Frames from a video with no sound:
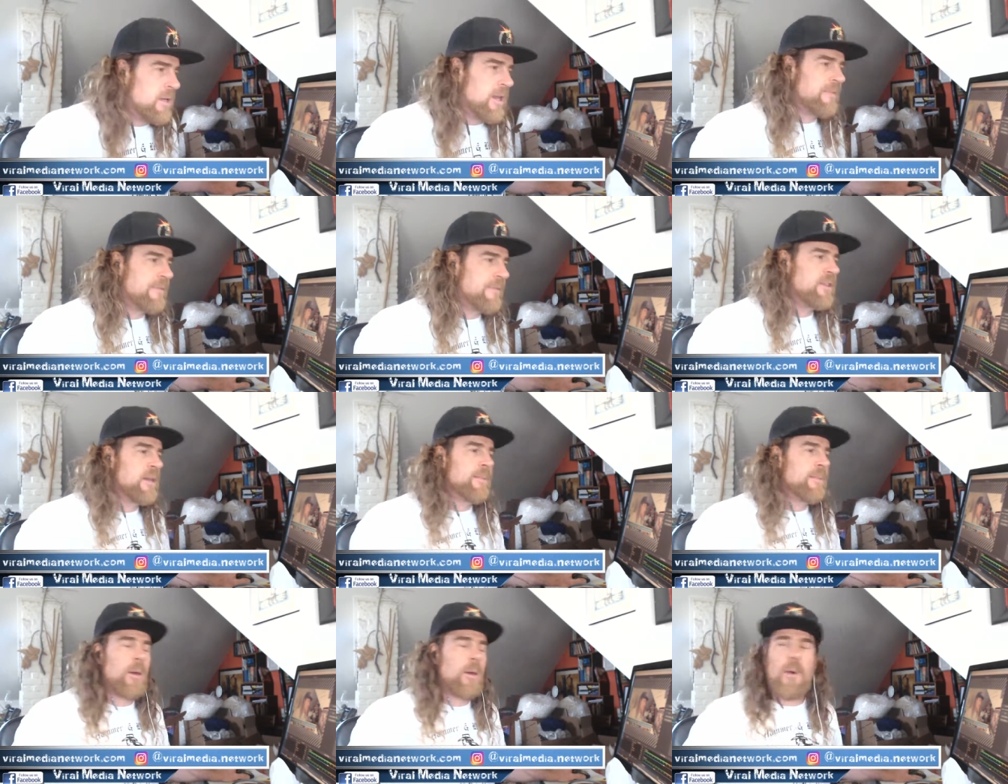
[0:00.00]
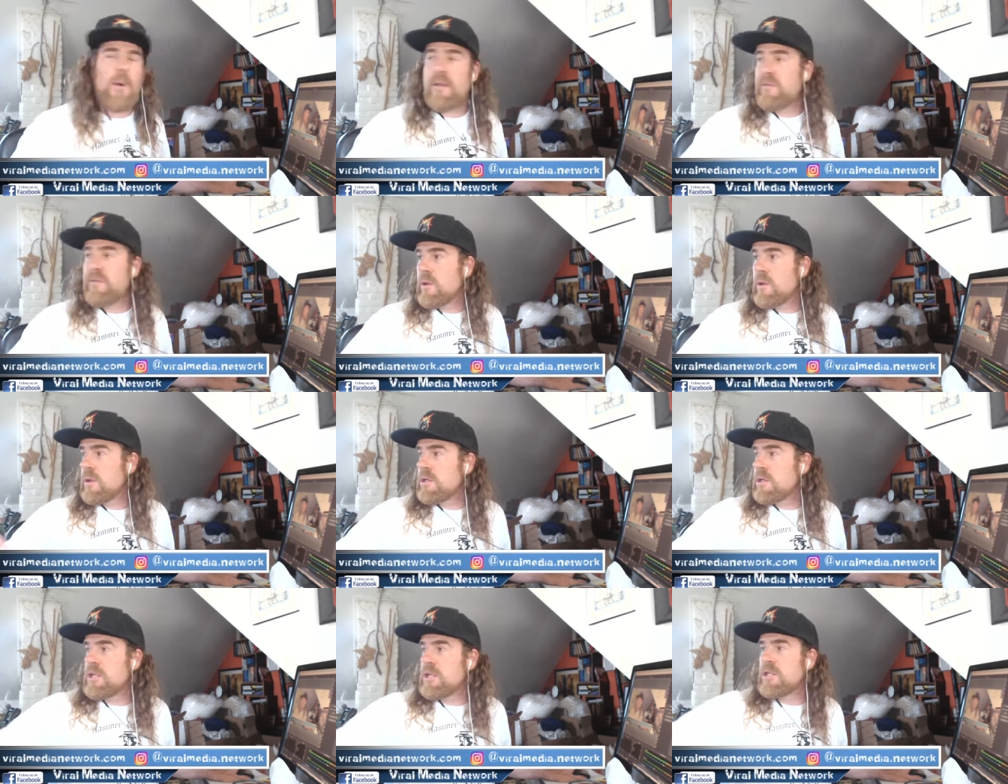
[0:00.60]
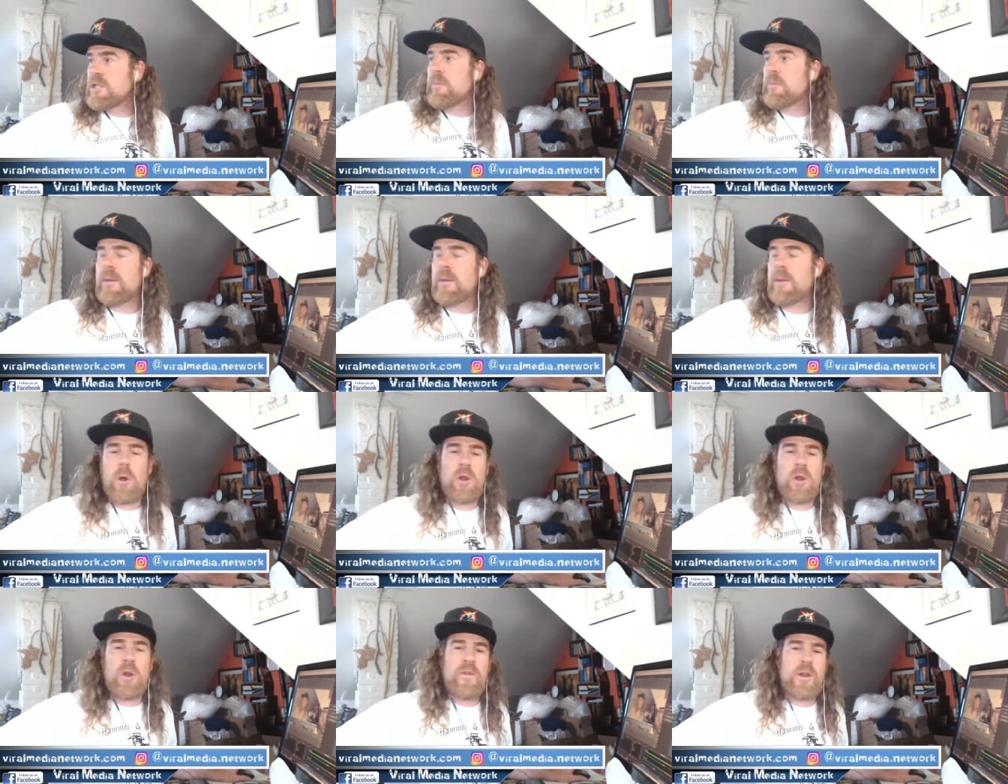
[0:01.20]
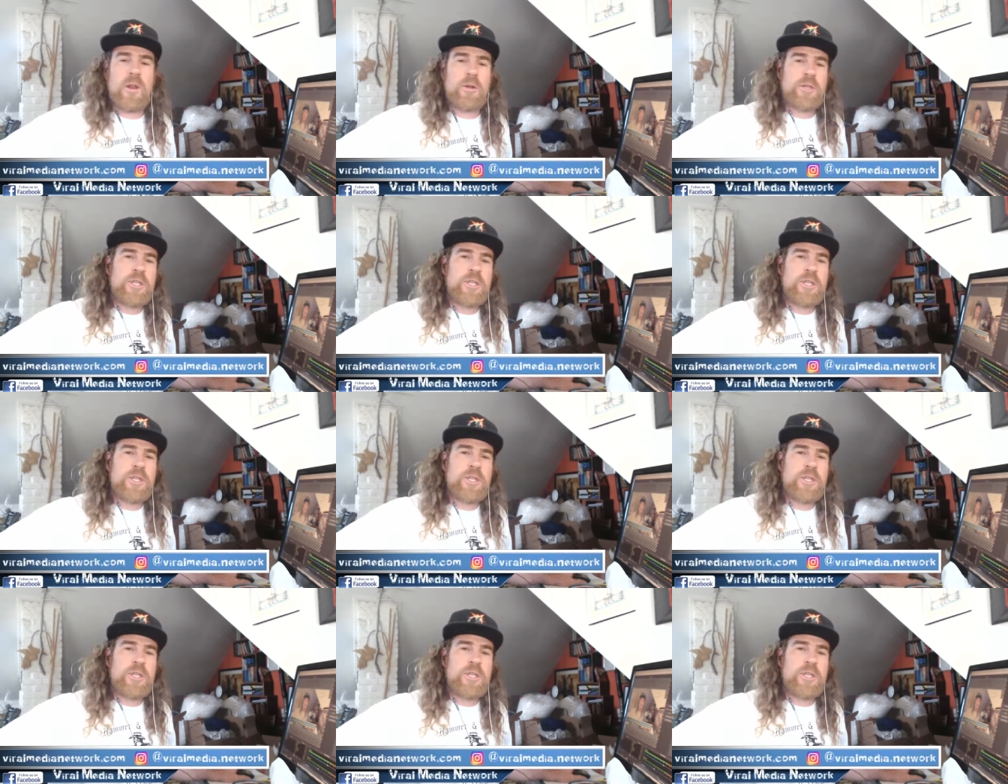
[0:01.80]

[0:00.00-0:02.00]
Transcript: I've seen my wife do it. She's a big motivator.